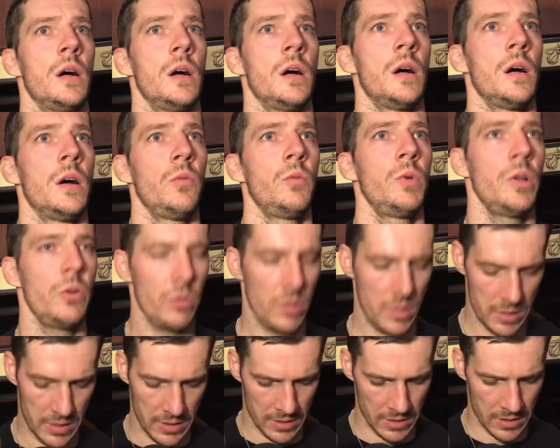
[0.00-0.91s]
We
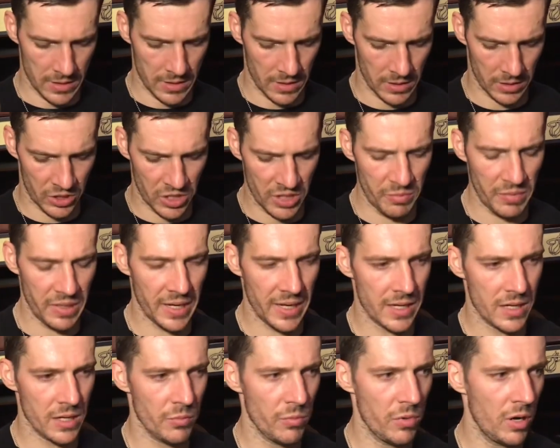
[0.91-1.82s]
run, Jimmy
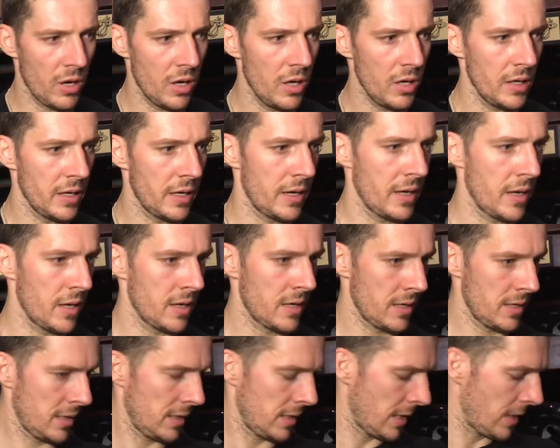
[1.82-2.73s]
had a ball and
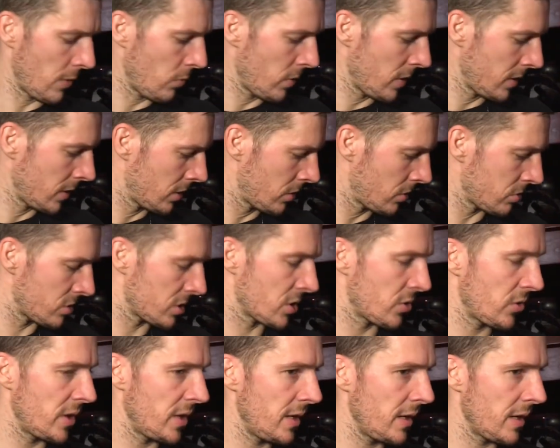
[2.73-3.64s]
I went to
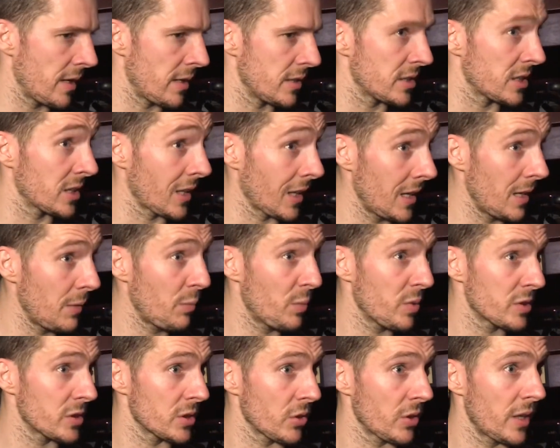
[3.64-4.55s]
screen and slip
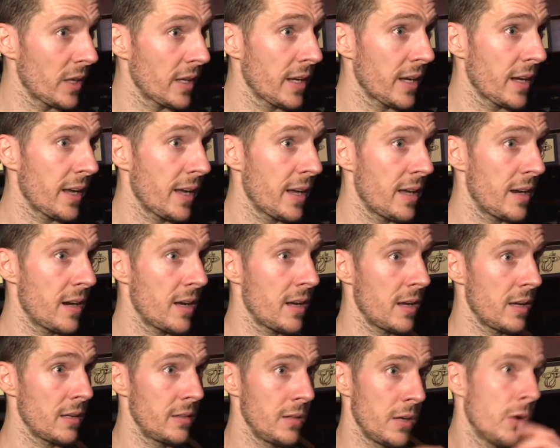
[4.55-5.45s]
so he can
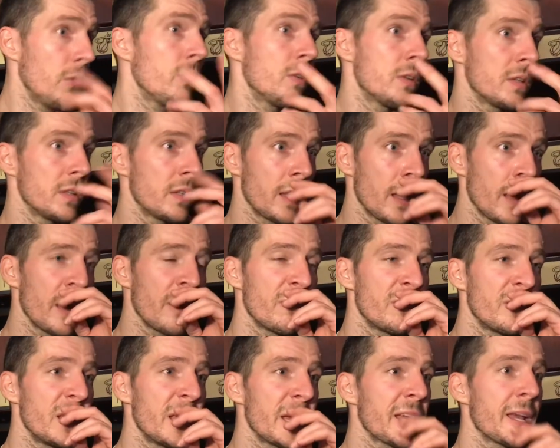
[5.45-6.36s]
had, you know,
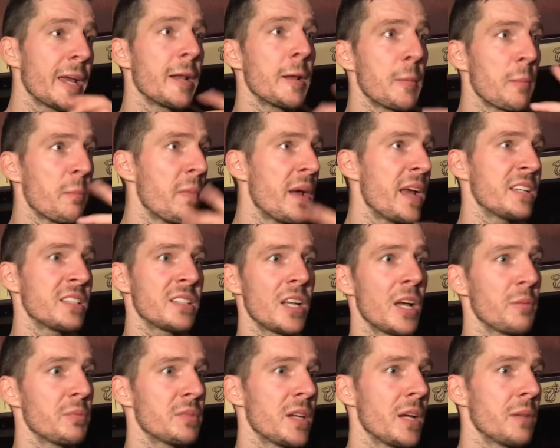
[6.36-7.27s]
if they can mess
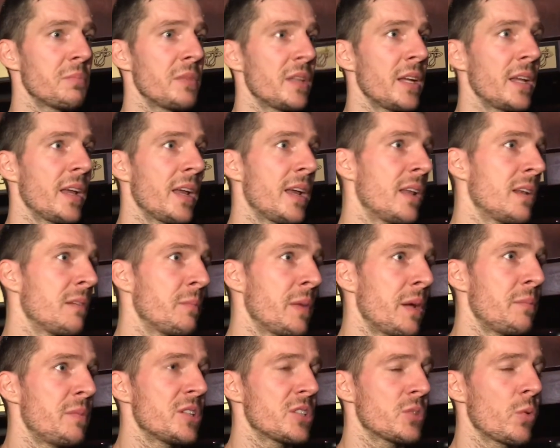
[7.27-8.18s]
up something and
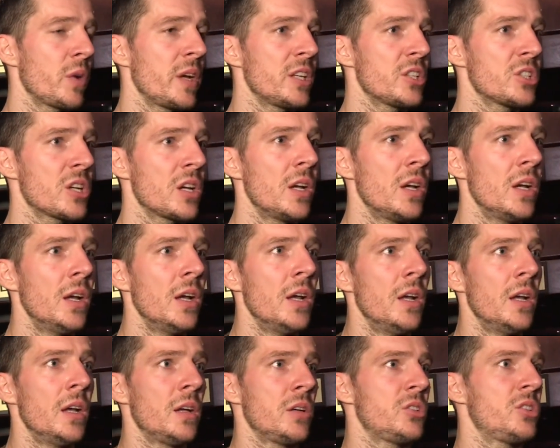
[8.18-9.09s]
maybe switch.
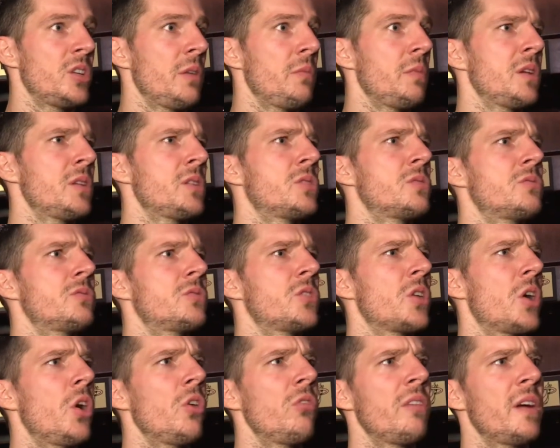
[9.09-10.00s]
Jimmy
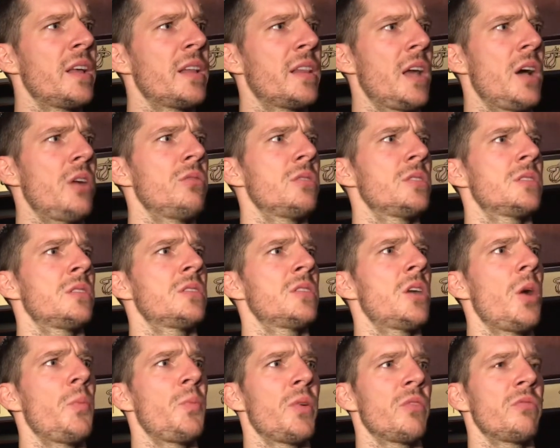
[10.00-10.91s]
drove it, I was on
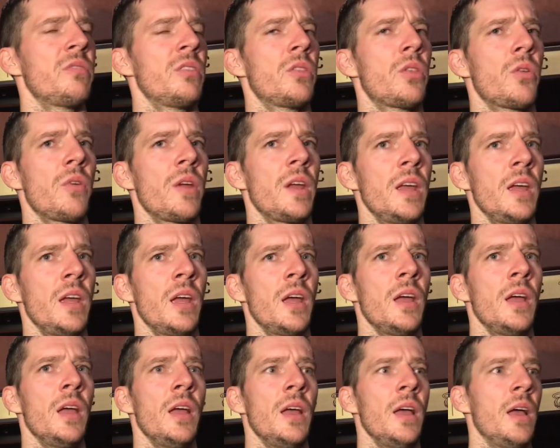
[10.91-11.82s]
top of the three.
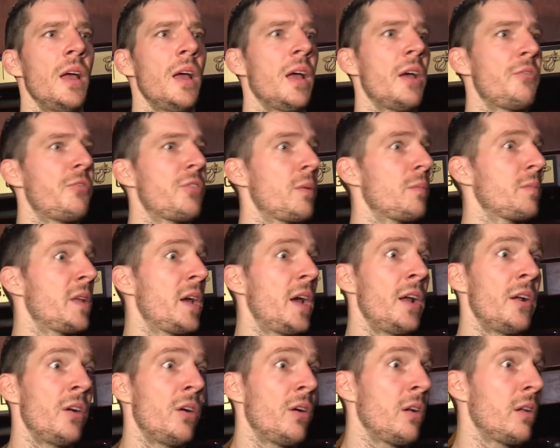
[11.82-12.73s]
And from
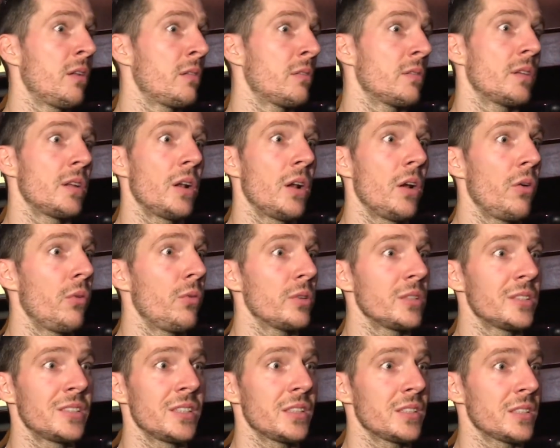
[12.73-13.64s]
there on, you know, it
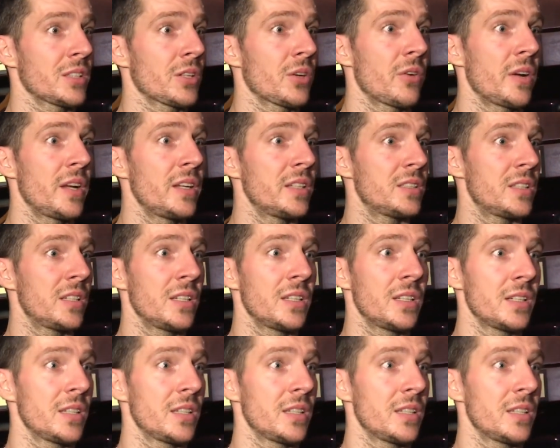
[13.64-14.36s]
was just crazy